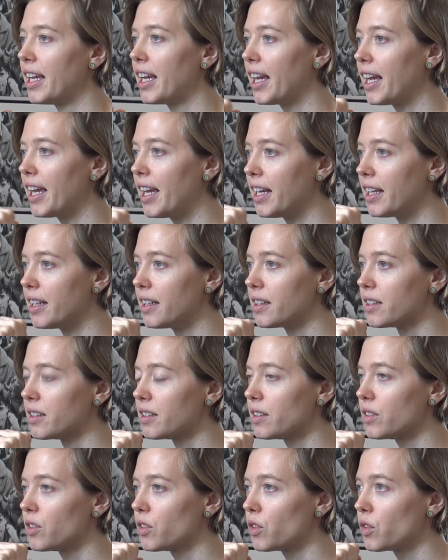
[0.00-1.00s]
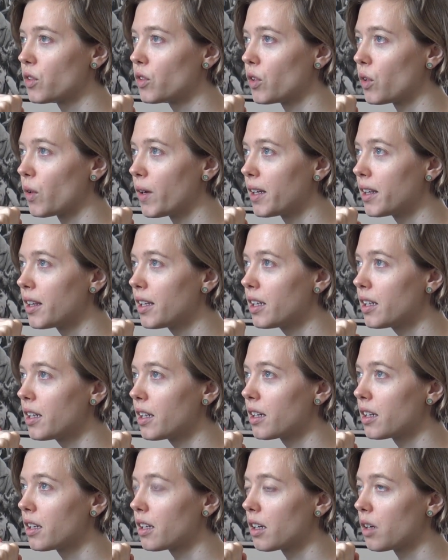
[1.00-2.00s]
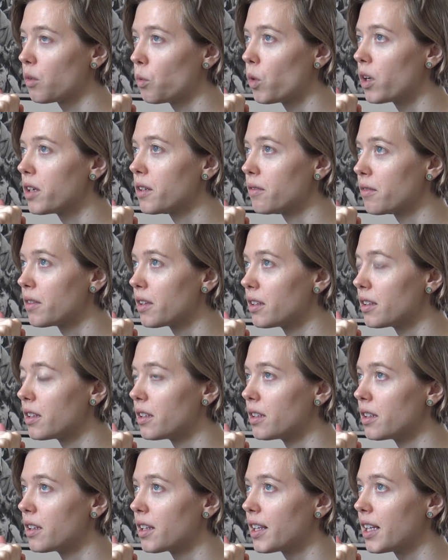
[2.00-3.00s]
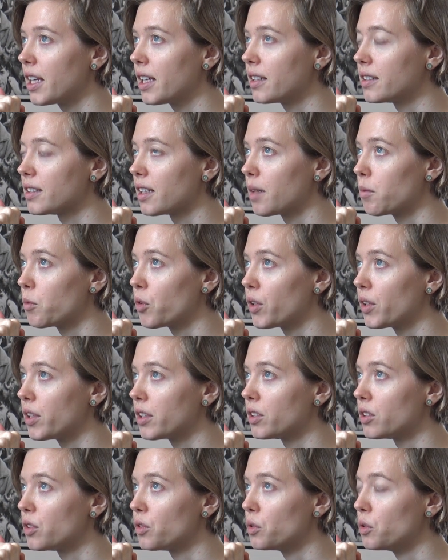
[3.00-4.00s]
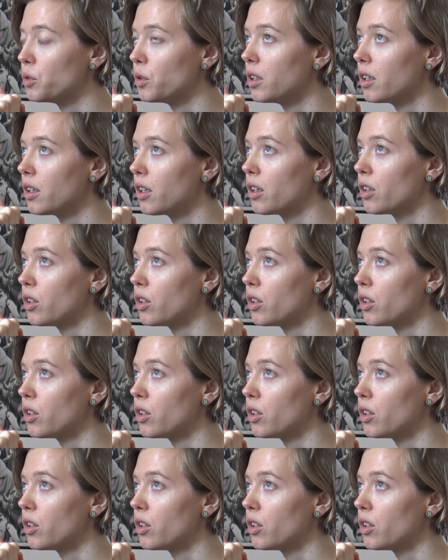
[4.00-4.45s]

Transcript: And so I think one of the things I'm going to